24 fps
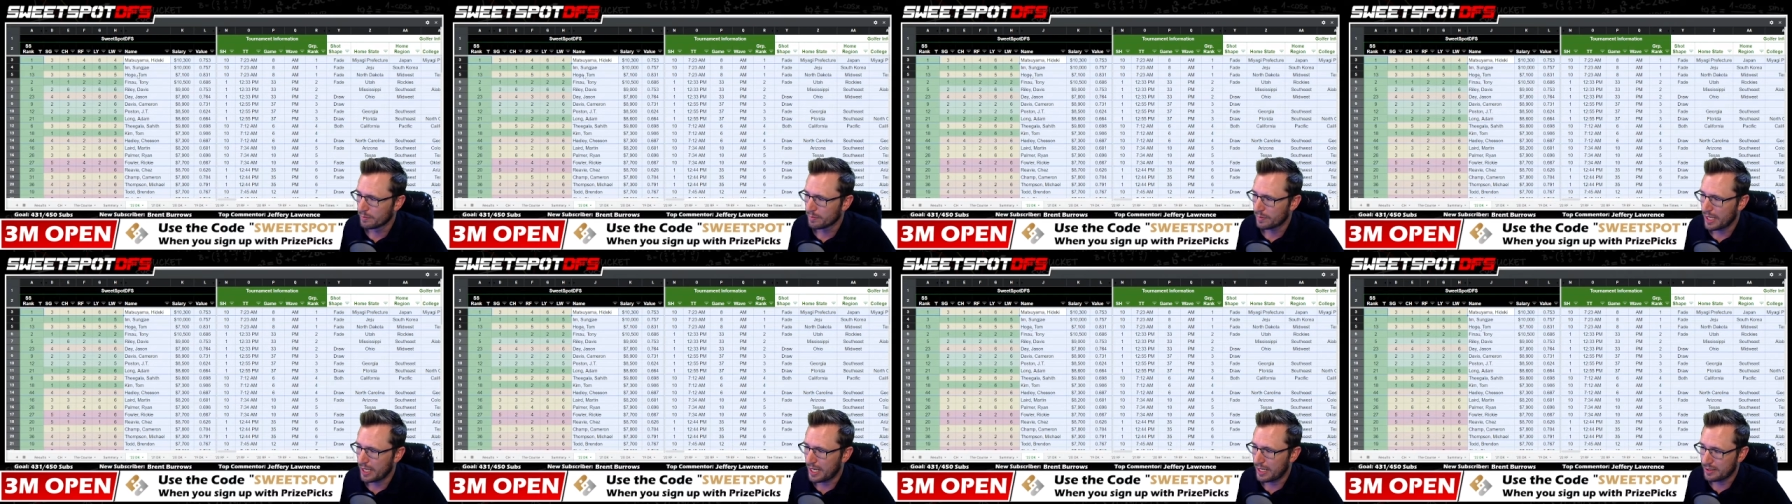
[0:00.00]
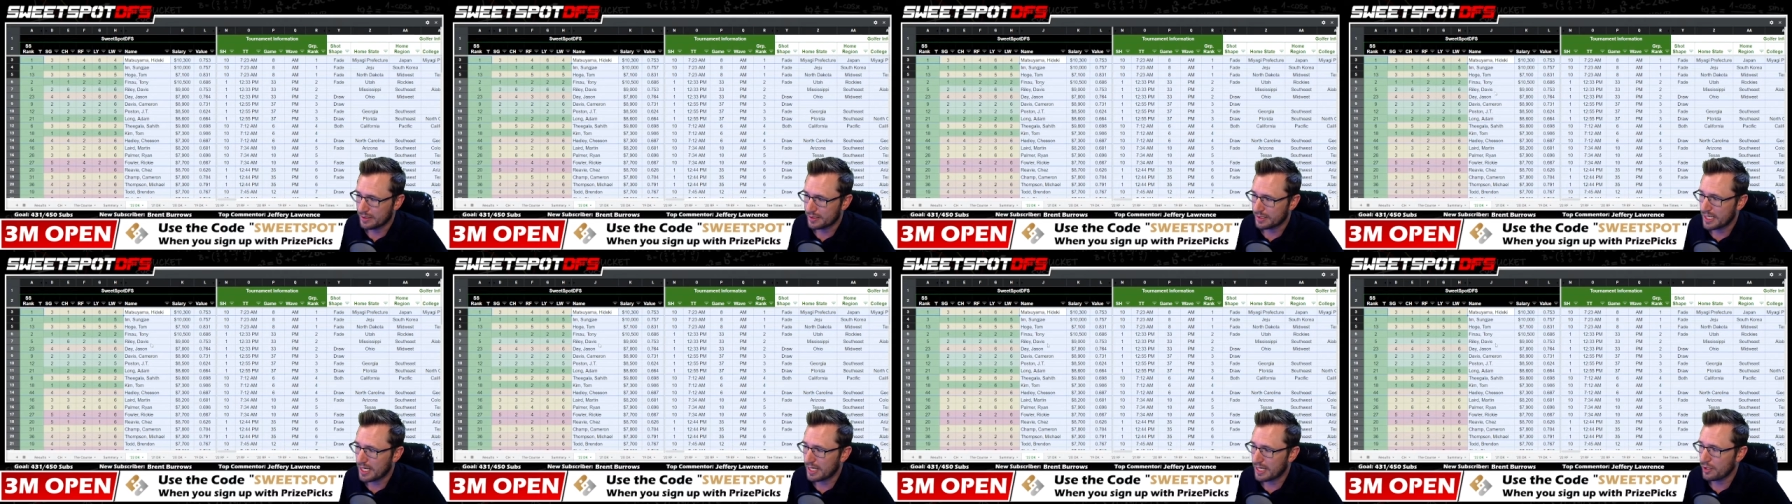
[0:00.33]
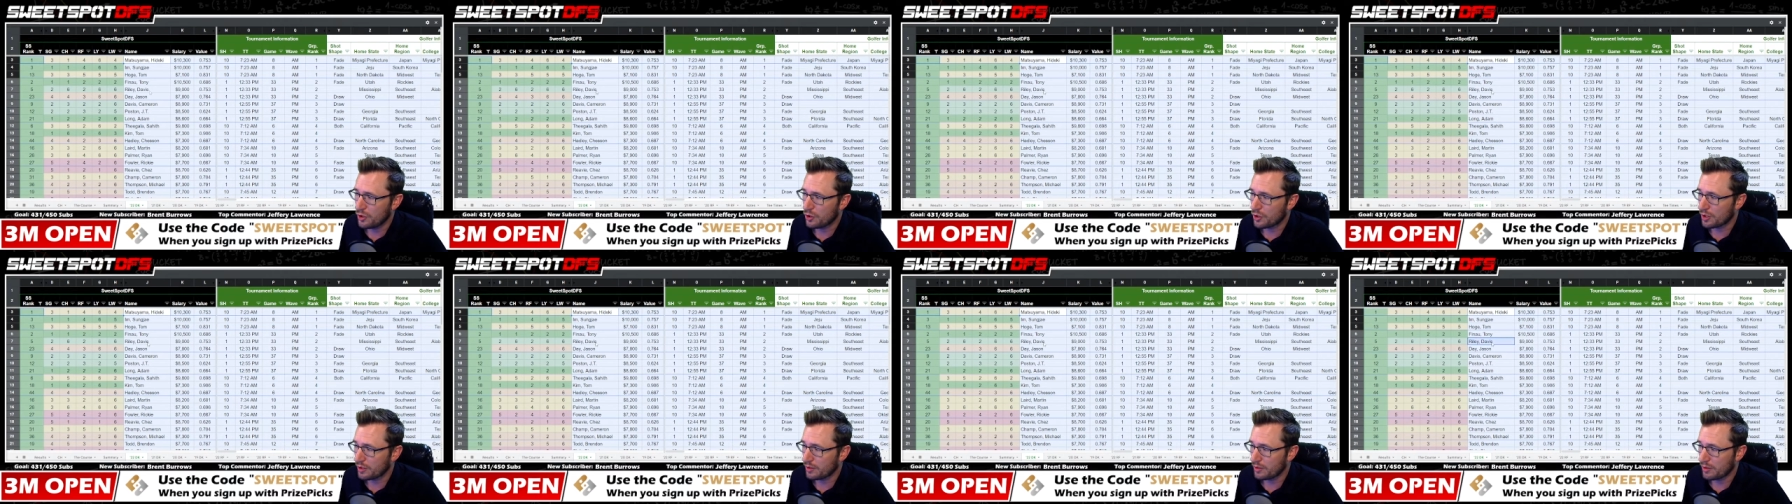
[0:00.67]
And instead, you
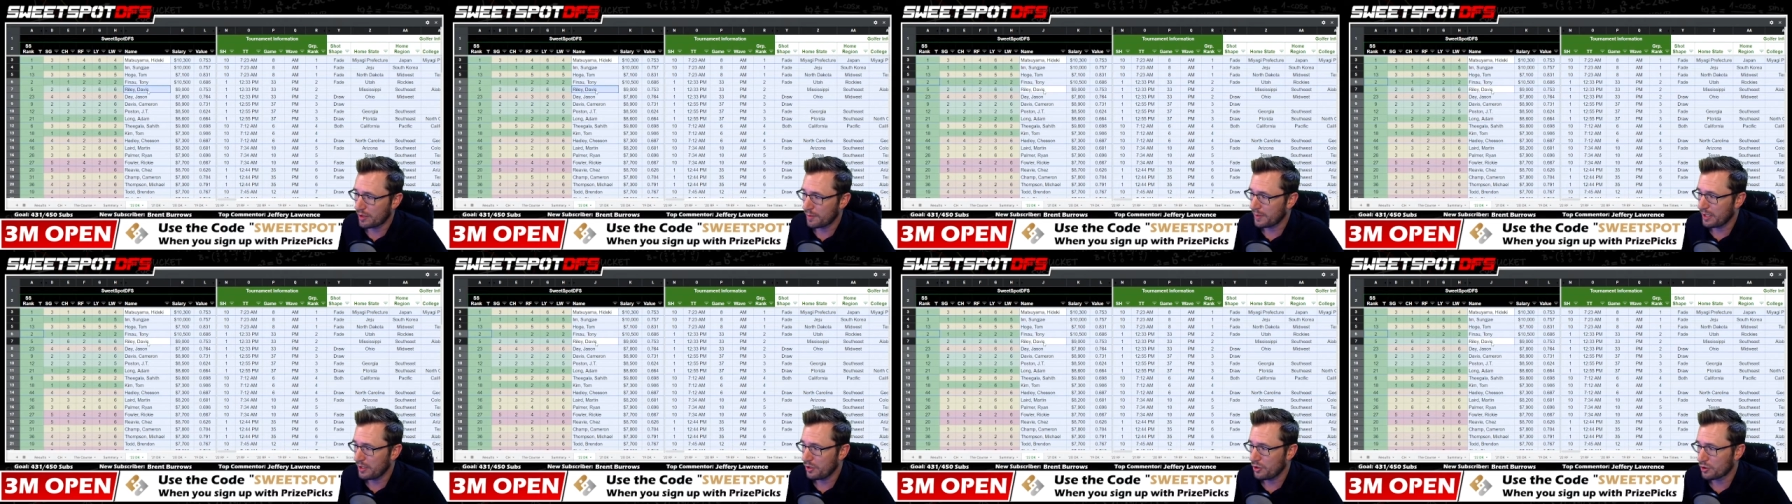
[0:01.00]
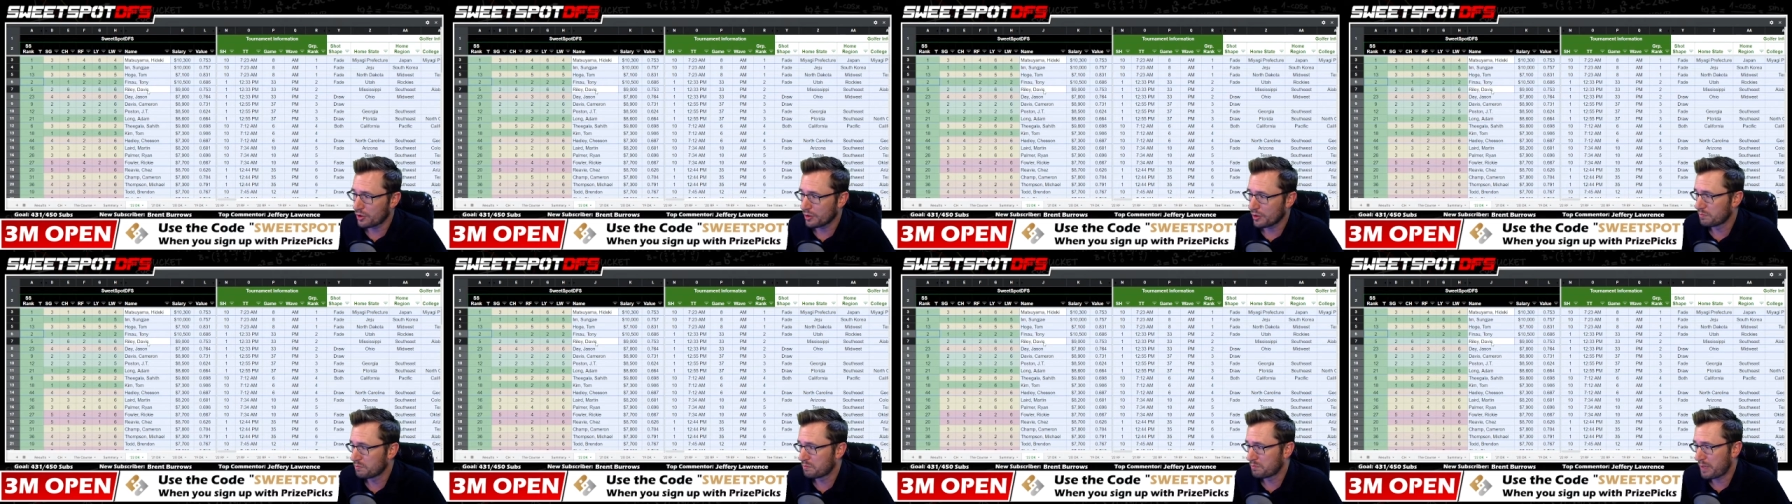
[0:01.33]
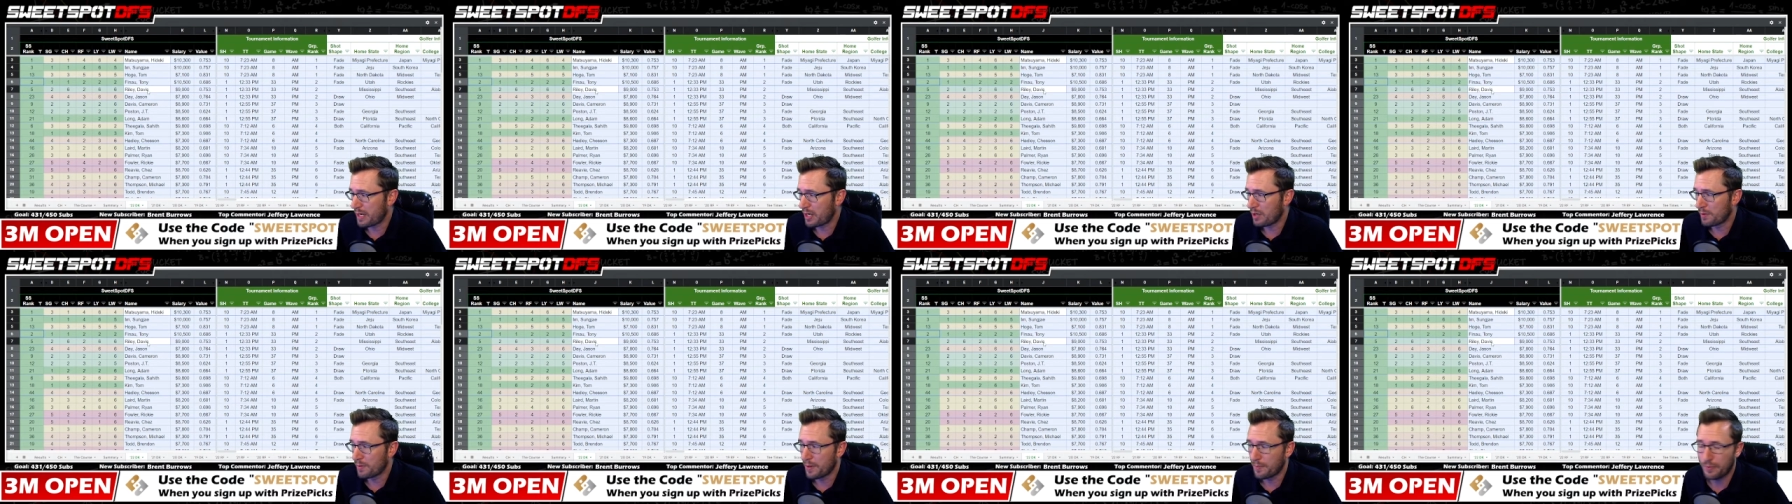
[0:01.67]
could, I mean, you could
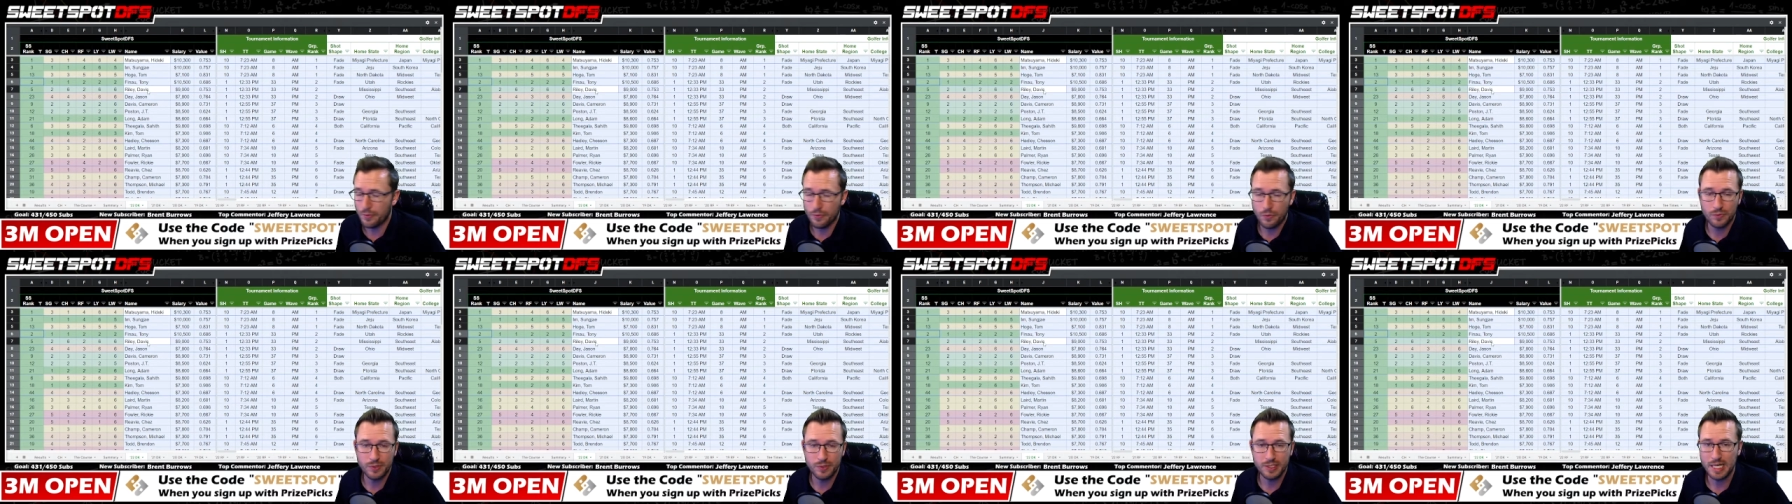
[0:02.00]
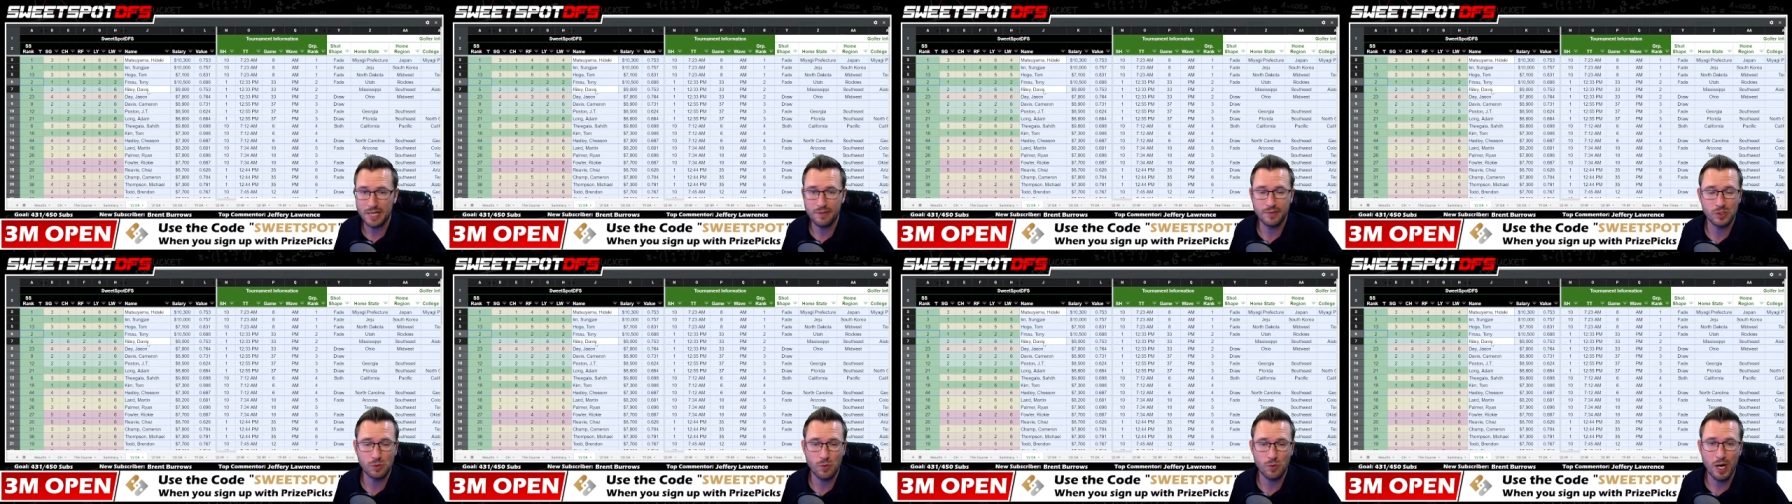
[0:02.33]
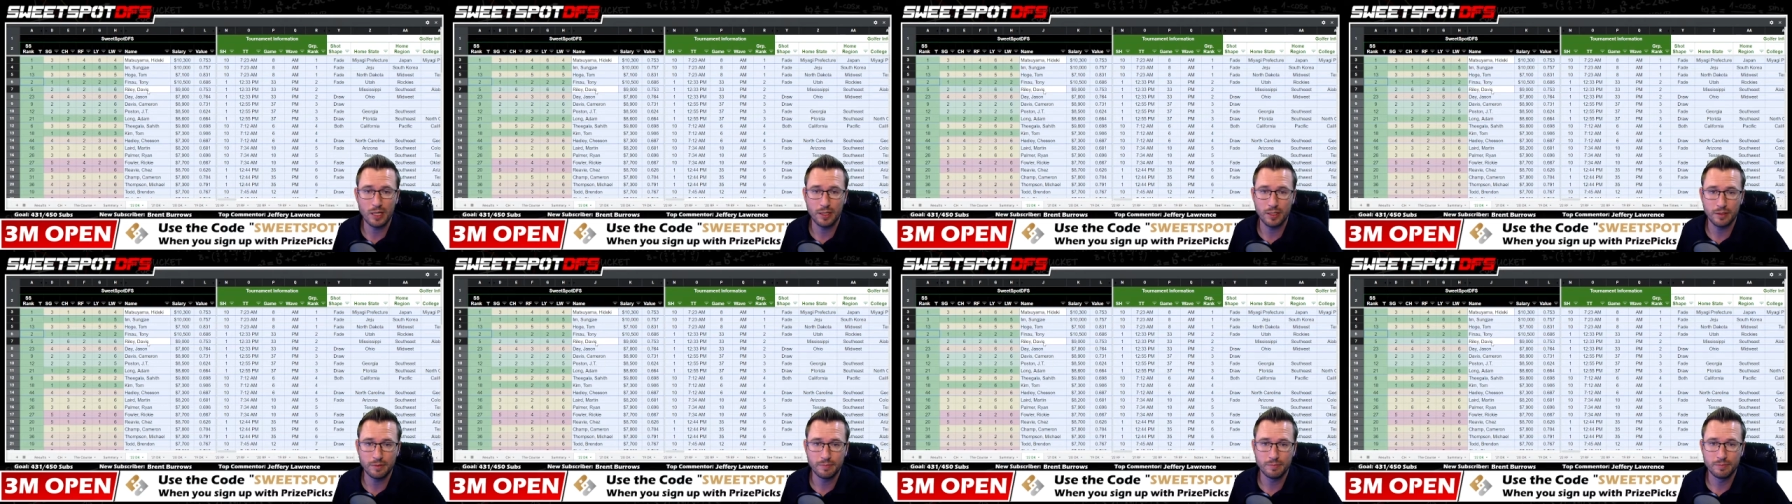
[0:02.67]
pair him up with Davis
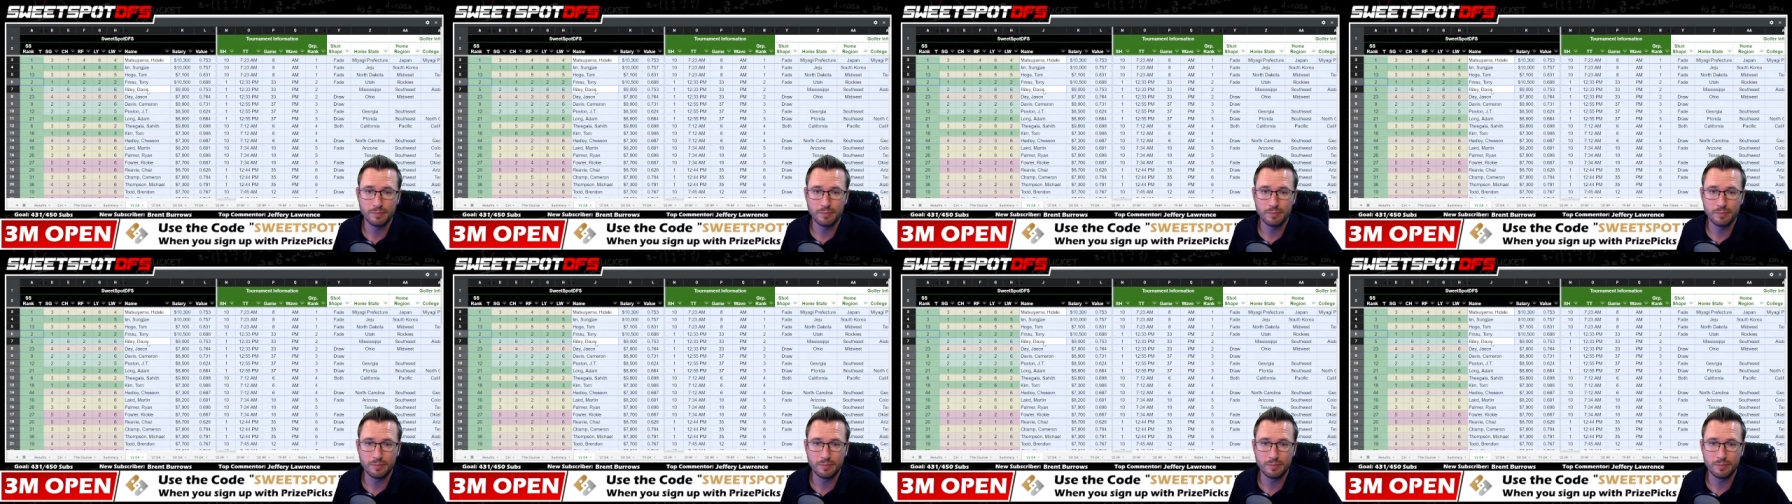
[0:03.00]
Riley.